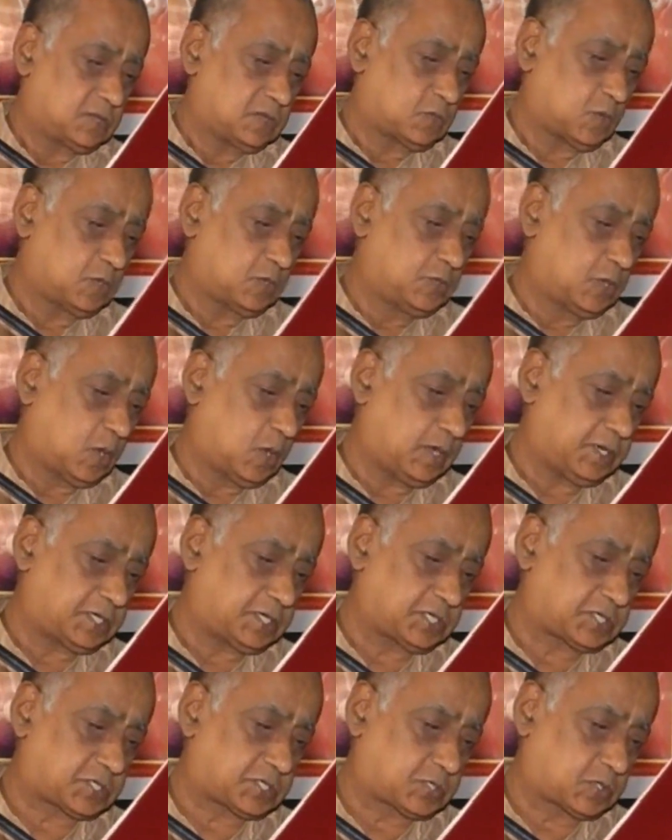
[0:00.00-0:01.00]
So though
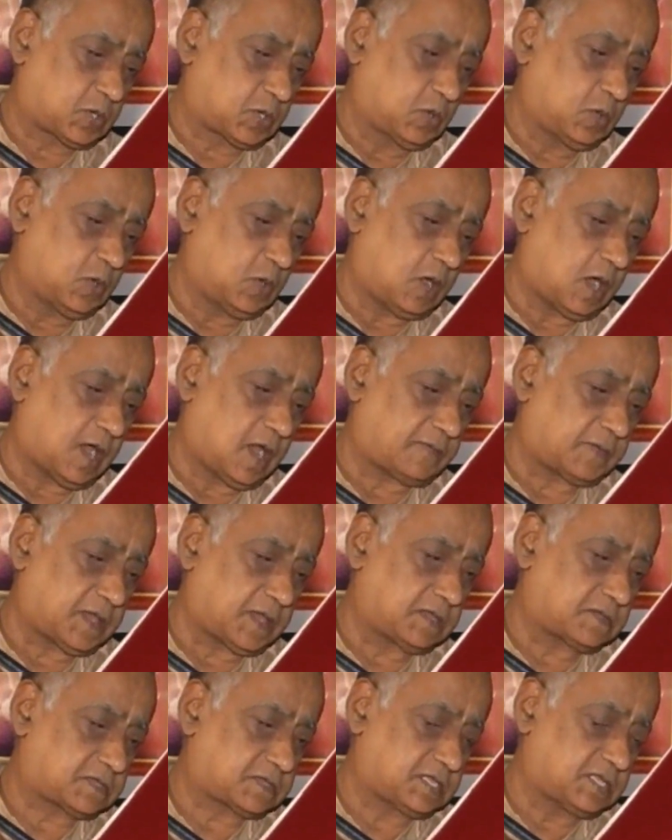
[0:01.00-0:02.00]
it is true of
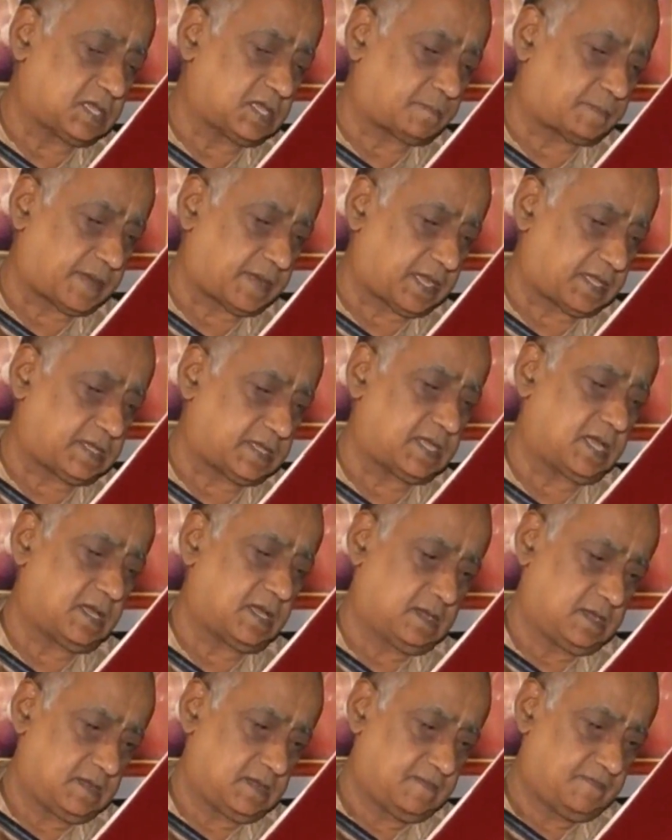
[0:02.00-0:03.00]
the prajna,